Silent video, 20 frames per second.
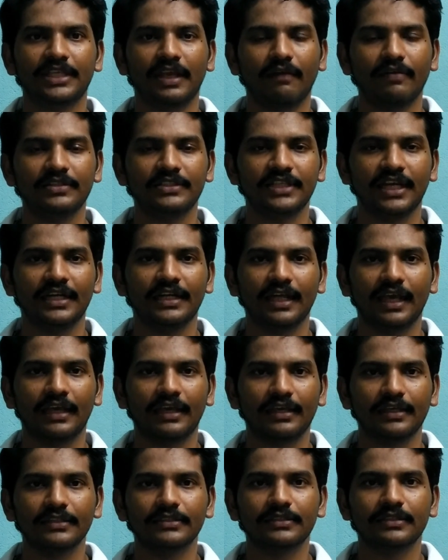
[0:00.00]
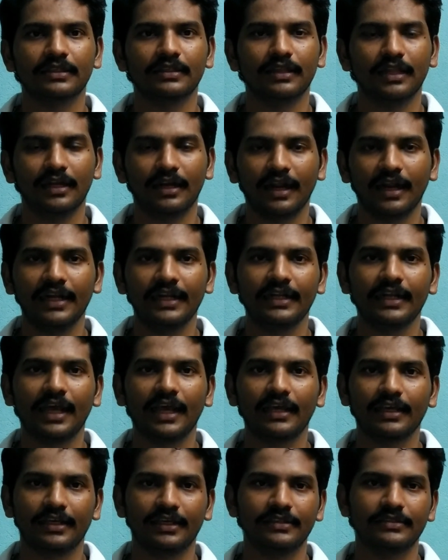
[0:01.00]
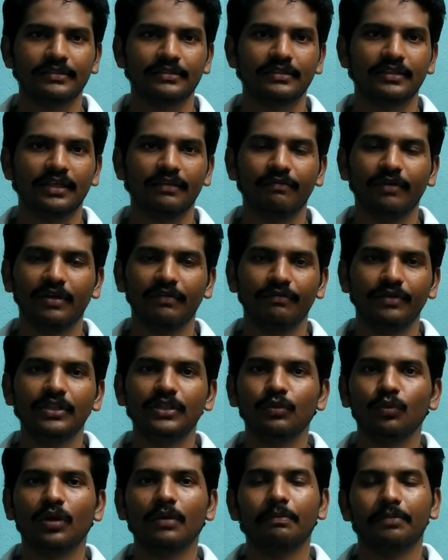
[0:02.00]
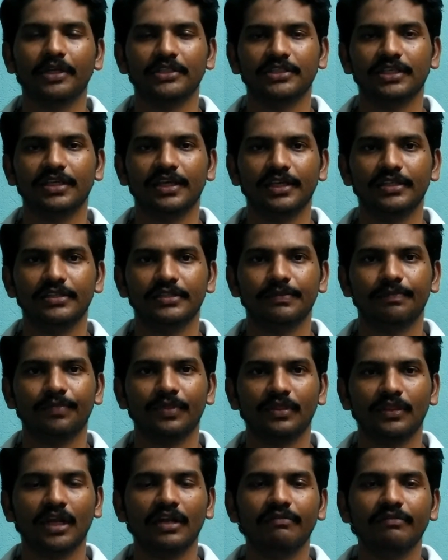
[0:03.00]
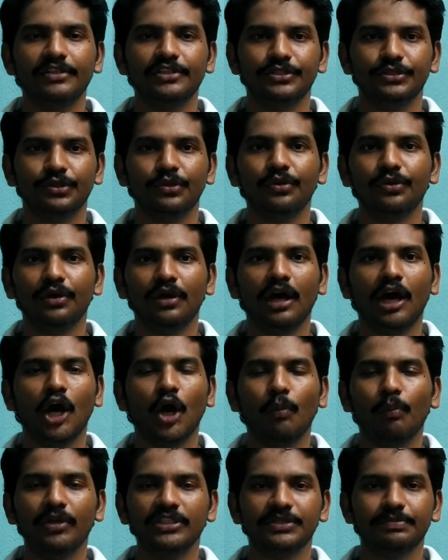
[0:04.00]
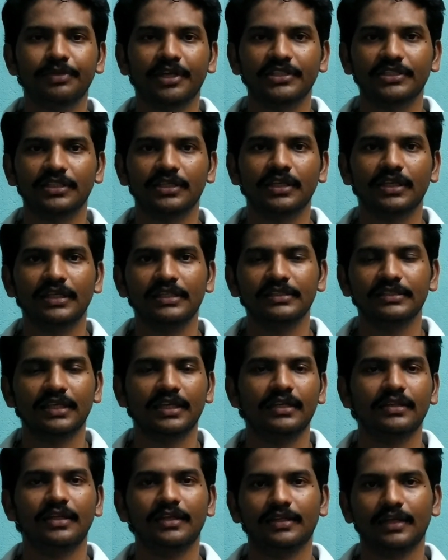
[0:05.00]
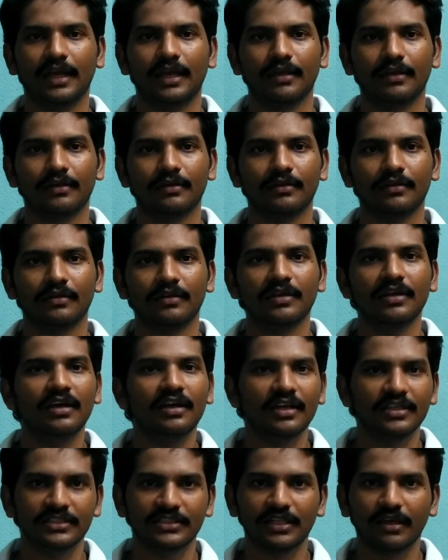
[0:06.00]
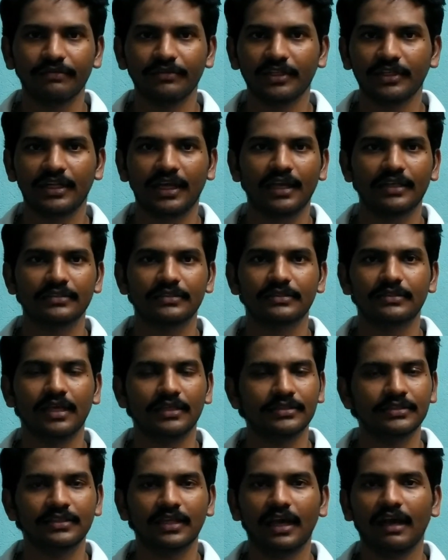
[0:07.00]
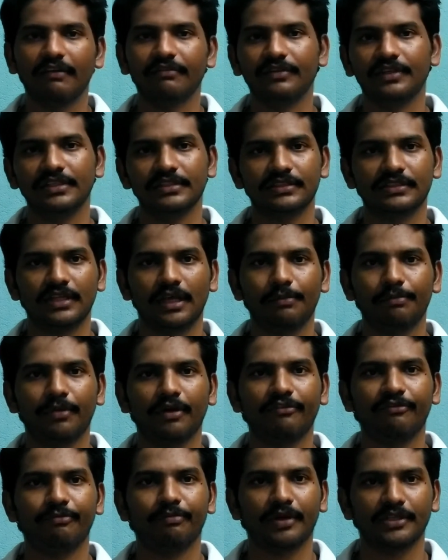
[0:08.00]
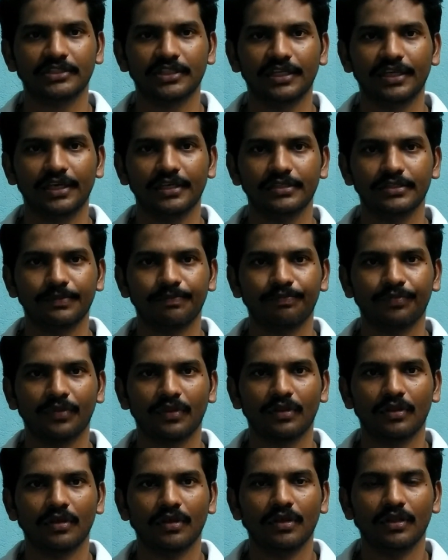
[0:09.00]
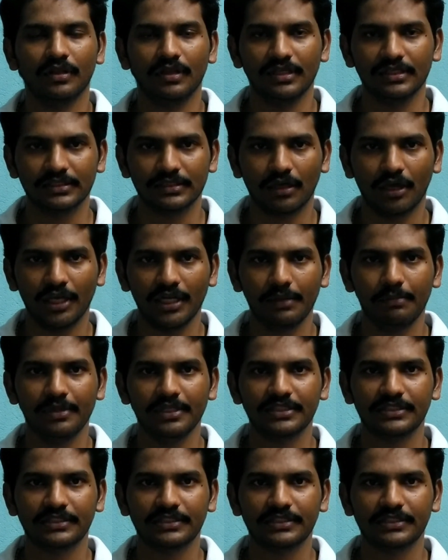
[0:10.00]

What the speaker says: scavenger drain tank is the drain tank is given with one pressure gauge that will show how much pressure inside the tank. Rest of the tanks doesn't have this type of pressure gauge. This oily